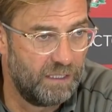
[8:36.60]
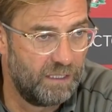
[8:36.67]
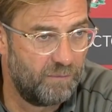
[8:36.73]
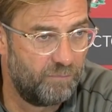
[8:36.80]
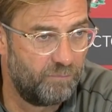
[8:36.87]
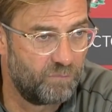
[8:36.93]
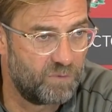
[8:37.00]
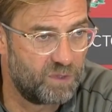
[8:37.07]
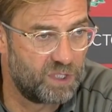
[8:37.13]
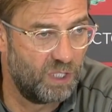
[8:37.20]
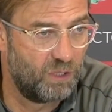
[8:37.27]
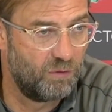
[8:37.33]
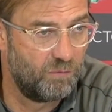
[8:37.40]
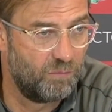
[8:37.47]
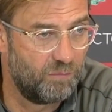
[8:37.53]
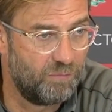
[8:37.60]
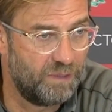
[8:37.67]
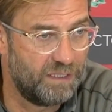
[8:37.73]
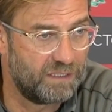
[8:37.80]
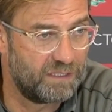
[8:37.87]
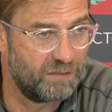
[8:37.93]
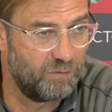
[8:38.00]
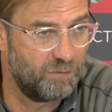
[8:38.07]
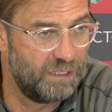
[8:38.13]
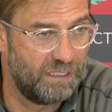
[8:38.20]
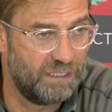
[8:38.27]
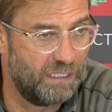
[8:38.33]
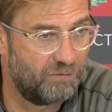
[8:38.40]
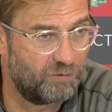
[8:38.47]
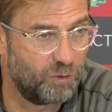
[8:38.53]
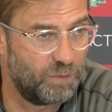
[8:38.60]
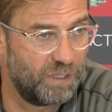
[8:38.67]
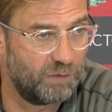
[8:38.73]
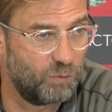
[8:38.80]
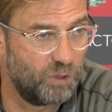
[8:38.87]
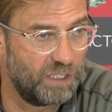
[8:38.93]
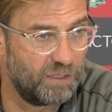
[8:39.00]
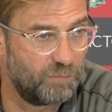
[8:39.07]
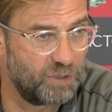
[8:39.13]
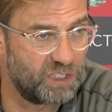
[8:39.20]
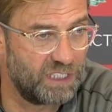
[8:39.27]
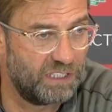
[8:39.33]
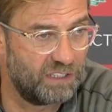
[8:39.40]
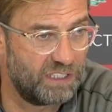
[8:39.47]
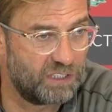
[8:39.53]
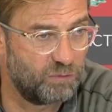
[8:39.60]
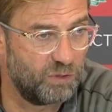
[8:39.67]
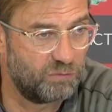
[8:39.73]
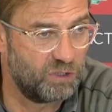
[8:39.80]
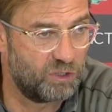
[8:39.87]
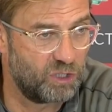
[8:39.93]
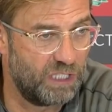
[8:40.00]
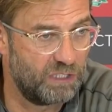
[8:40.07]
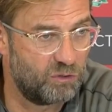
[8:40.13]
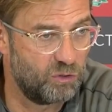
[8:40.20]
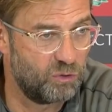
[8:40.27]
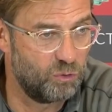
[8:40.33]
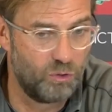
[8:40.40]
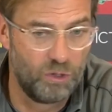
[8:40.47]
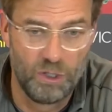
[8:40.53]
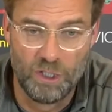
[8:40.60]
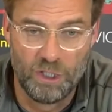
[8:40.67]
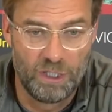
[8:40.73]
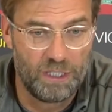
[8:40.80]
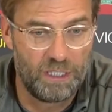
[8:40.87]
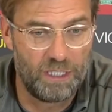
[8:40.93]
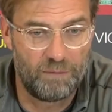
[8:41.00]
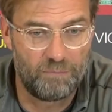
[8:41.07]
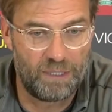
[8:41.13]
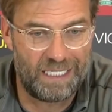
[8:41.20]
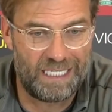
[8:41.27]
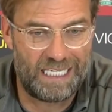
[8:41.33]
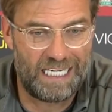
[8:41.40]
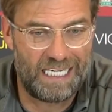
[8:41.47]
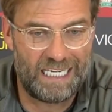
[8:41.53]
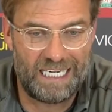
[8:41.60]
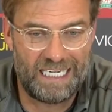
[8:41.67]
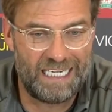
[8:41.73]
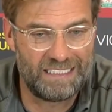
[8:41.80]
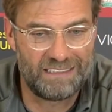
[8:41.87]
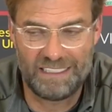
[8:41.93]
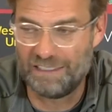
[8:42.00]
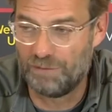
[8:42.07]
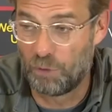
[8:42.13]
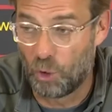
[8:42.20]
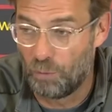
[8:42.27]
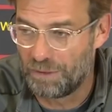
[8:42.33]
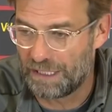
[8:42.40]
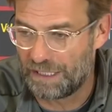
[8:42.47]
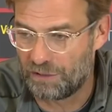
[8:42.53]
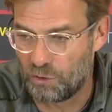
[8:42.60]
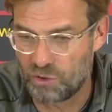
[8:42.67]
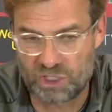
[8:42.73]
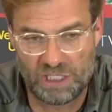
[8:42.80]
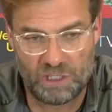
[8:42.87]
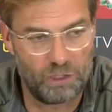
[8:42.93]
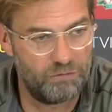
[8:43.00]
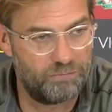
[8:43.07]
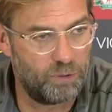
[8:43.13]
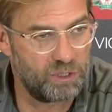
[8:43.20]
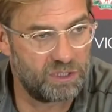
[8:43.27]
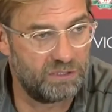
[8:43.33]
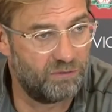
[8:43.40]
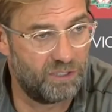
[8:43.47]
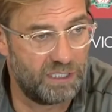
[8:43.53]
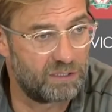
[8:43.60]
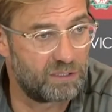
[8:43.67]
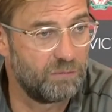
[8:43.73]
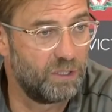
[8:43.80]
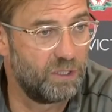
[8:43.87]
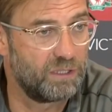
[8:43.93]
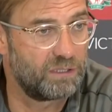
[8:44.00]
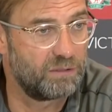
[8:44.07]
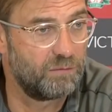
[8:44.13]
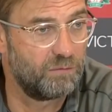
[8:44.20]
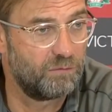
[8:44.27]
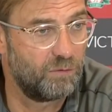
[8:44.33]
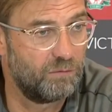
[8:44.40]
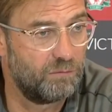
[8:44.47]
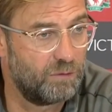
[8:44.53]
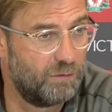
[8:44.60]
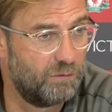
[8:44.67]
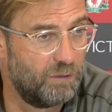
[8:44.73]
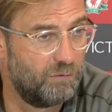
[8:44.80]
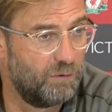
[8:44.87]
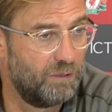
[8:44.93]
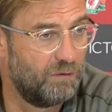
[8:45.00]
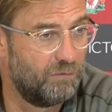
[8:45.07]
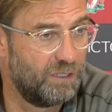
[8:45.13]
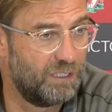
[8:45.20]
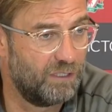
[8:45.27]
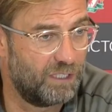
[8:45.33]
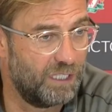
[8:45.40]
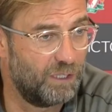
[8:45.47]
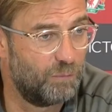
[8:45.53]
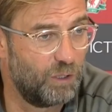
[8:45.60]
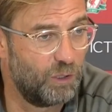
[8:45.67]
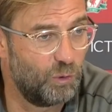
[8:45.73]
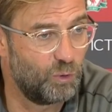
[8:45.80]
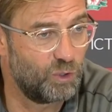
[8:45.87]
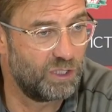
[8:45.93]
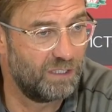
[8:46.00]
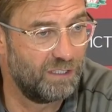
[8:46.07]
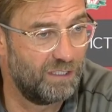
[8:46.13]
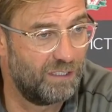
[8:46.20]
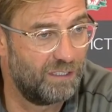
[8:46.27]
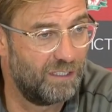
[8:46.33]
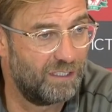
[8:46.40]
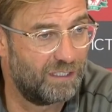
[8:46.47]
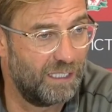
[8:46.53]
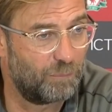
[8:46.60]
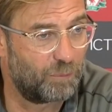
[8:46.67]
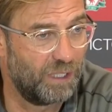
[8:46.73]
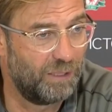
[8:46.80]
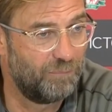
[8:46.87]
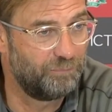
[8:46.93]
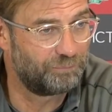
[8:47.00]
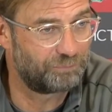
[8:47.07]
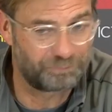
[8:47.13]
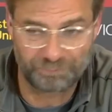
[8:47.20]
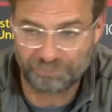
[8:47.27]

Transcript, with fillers: Um, so means we have to be at 100%. That's what we try to do. Um, I, I, in the moment, I don't see a lot of positive things, to be honest, when I think about losing a, a cup game.